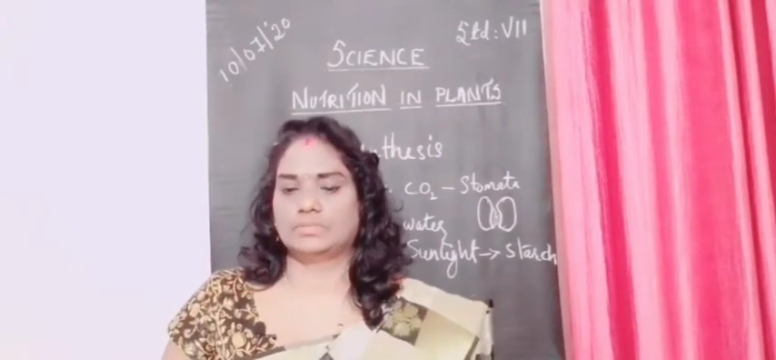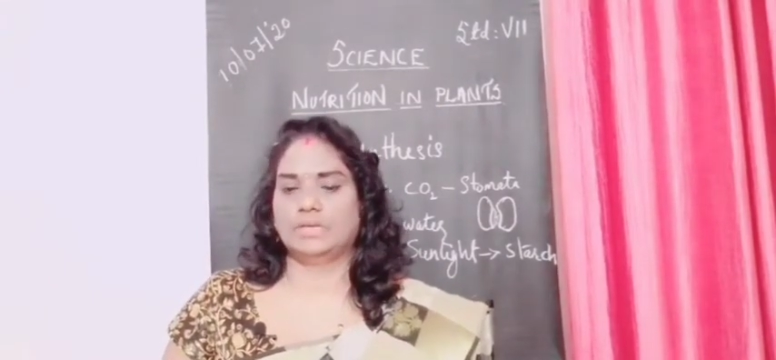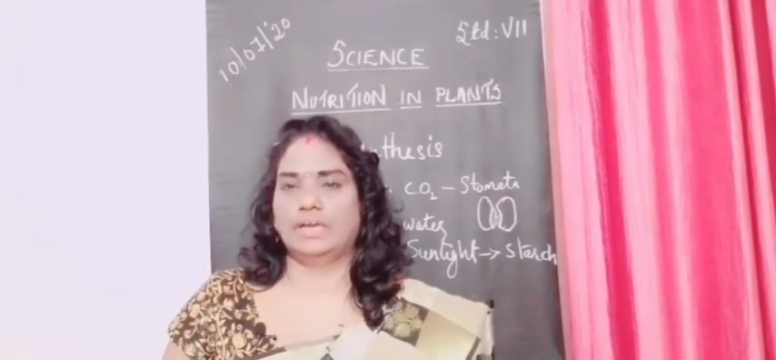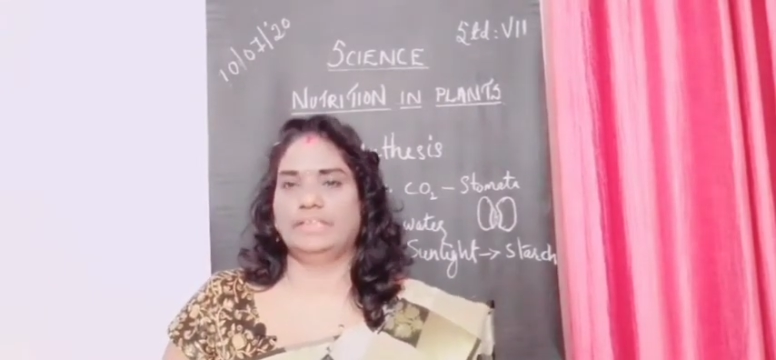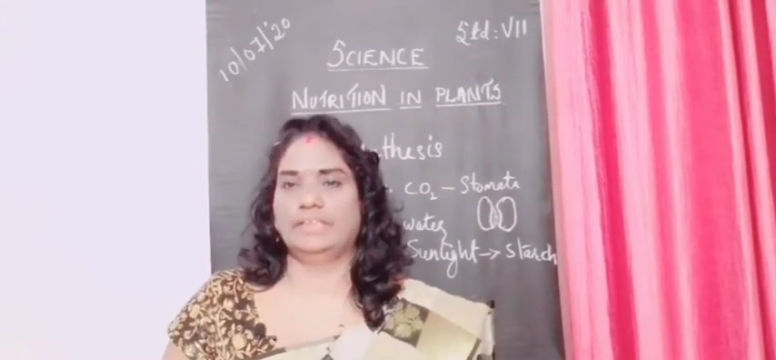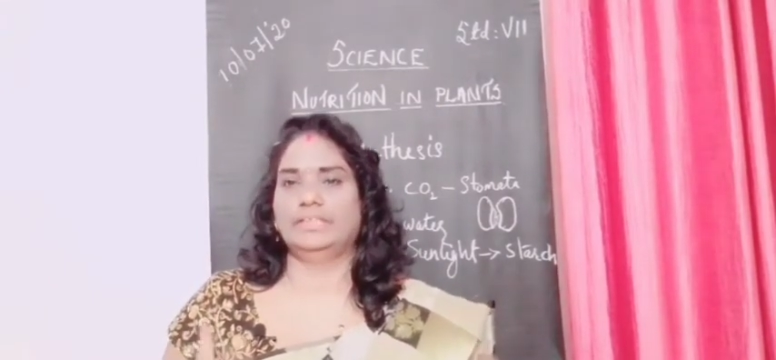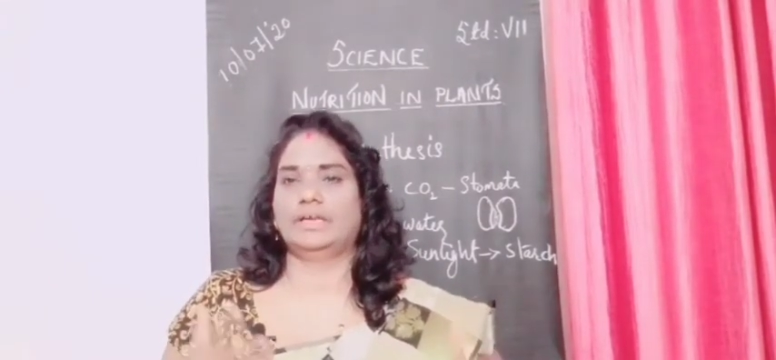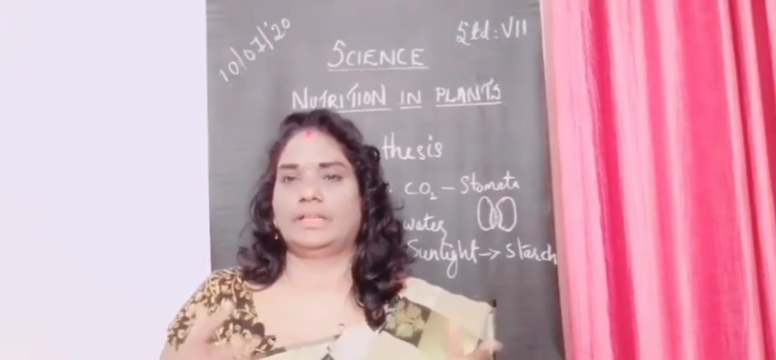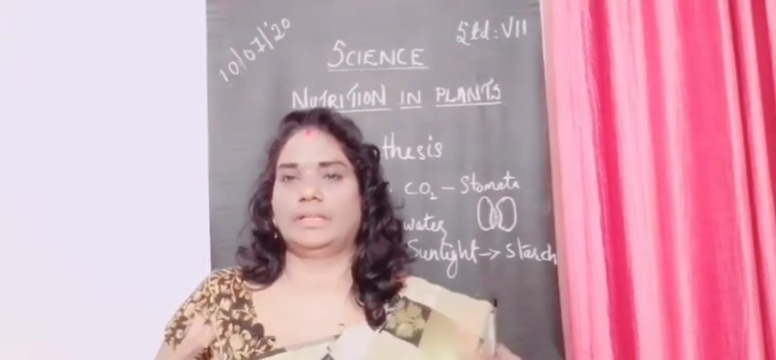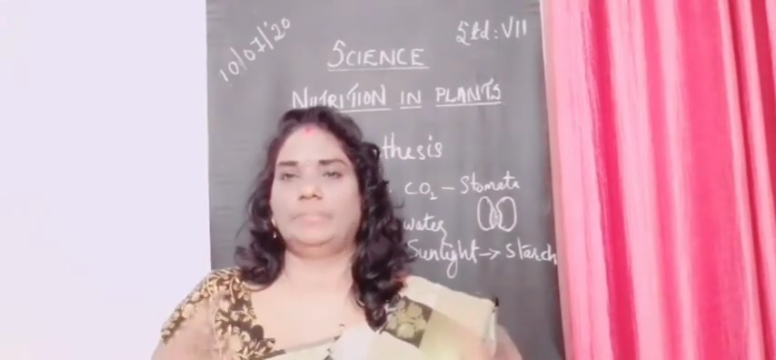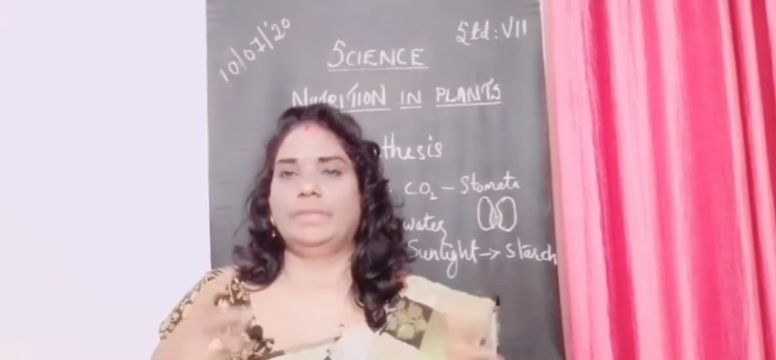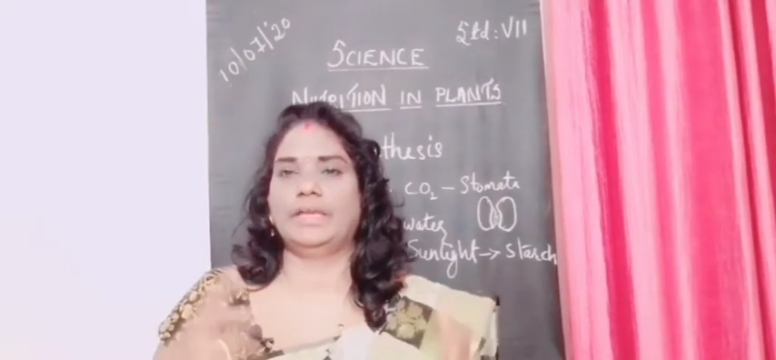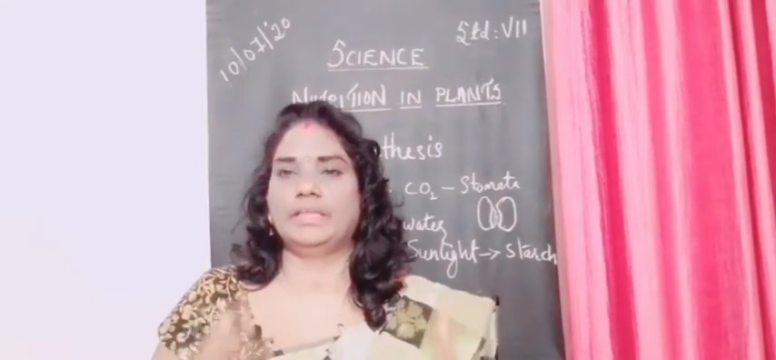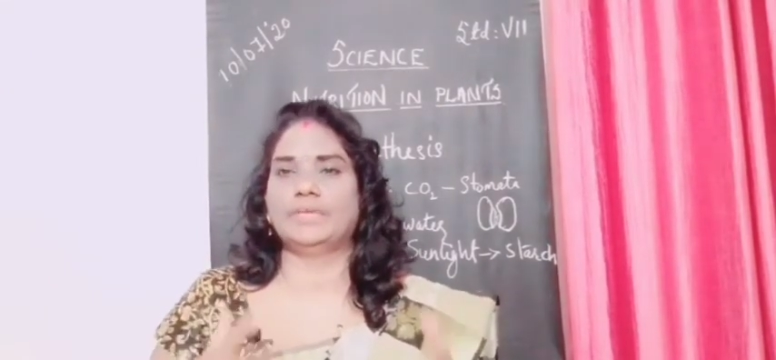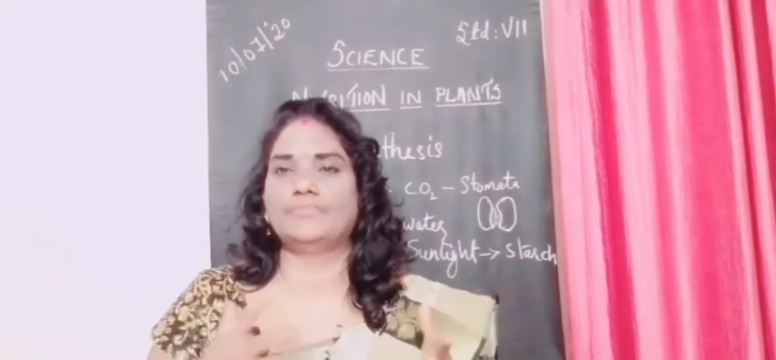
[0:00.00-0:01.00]
and the
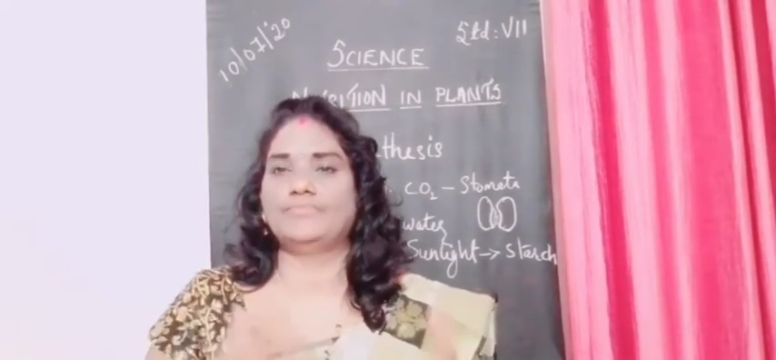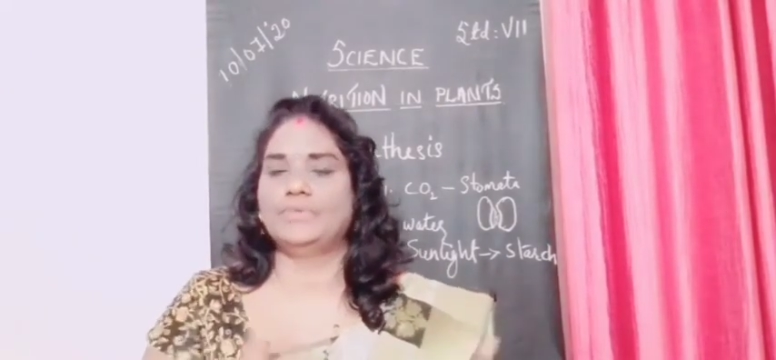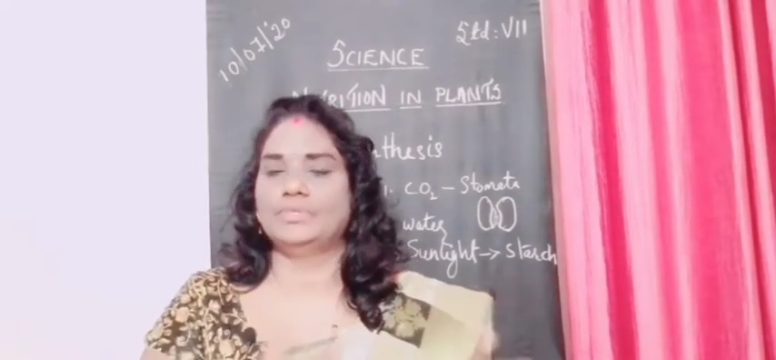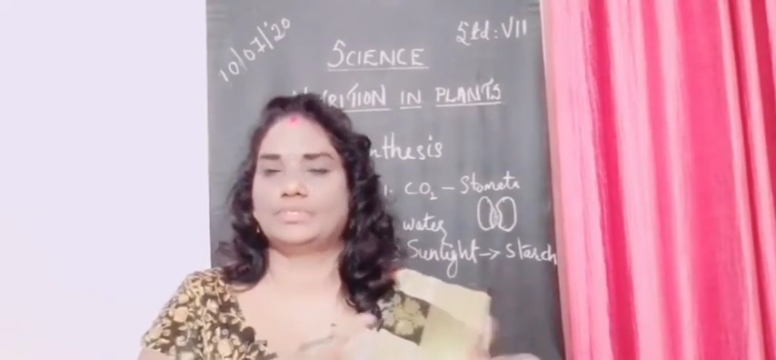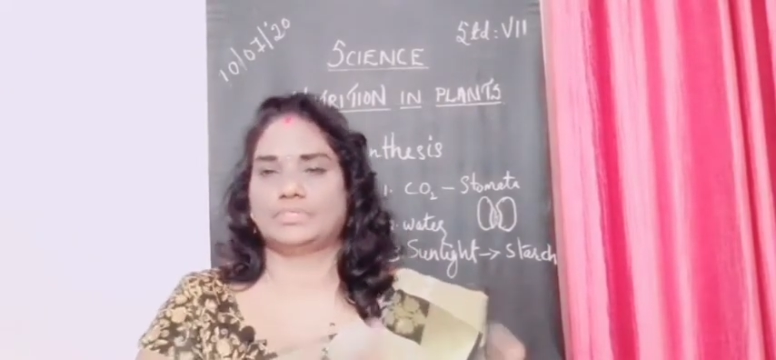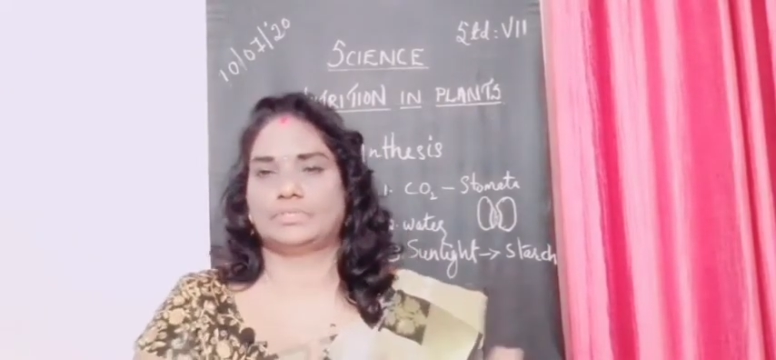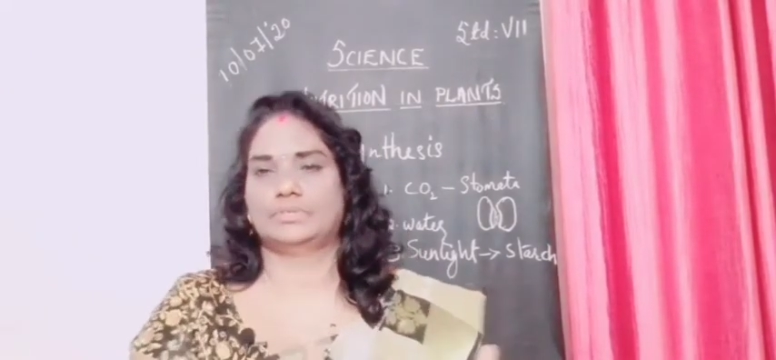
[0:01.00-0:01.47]
remaining food,